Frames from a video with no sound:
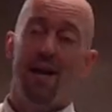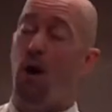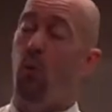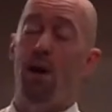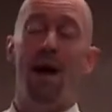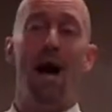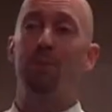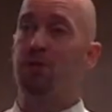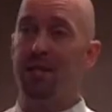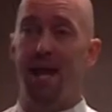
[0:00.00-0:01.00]
Now, one
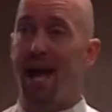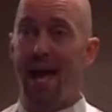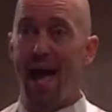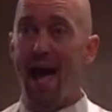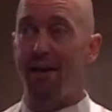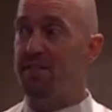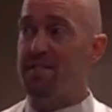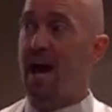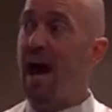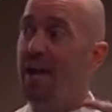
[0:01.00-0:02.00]
option that I have
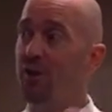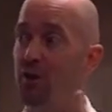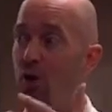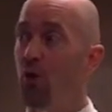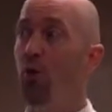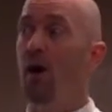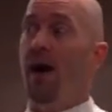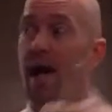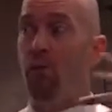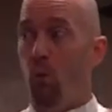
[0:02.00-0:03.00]
is I could
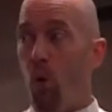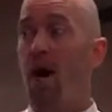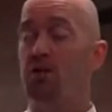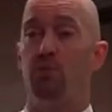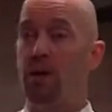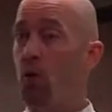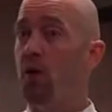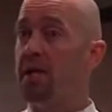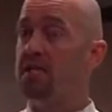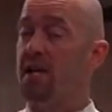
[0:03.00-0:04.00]
go and watch
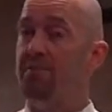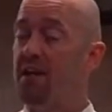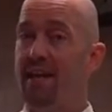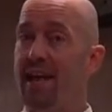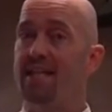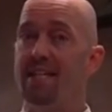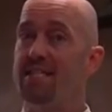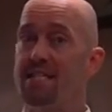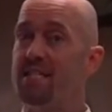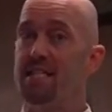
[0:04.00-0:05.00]
recordings of the
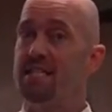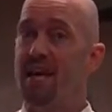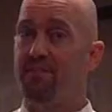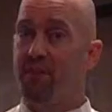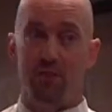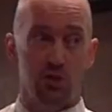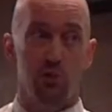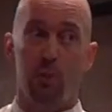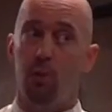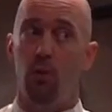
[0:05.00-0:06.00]
1967
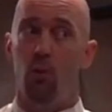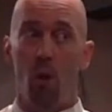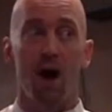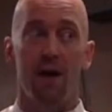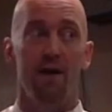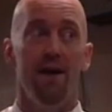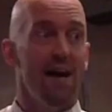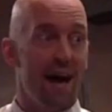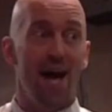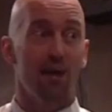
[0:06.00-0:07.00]
Super Bowl one,
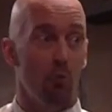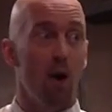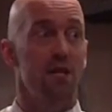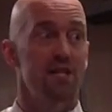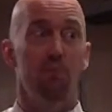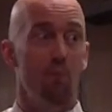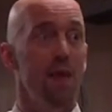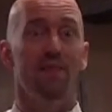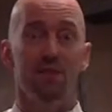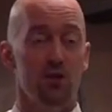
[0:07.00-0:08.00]
and I could watch them
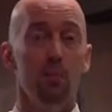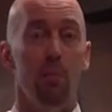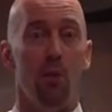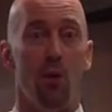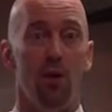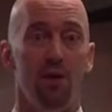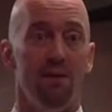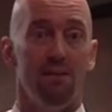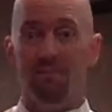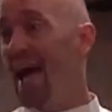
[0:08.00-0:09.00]
win the Super
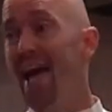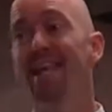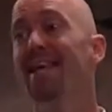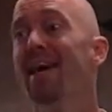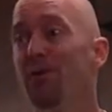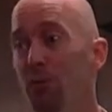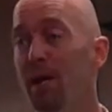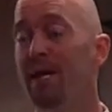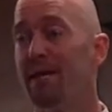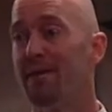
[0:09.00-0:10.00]
Bowl any day of the
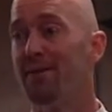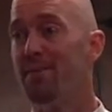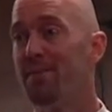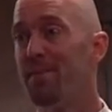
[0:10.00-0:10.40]
week.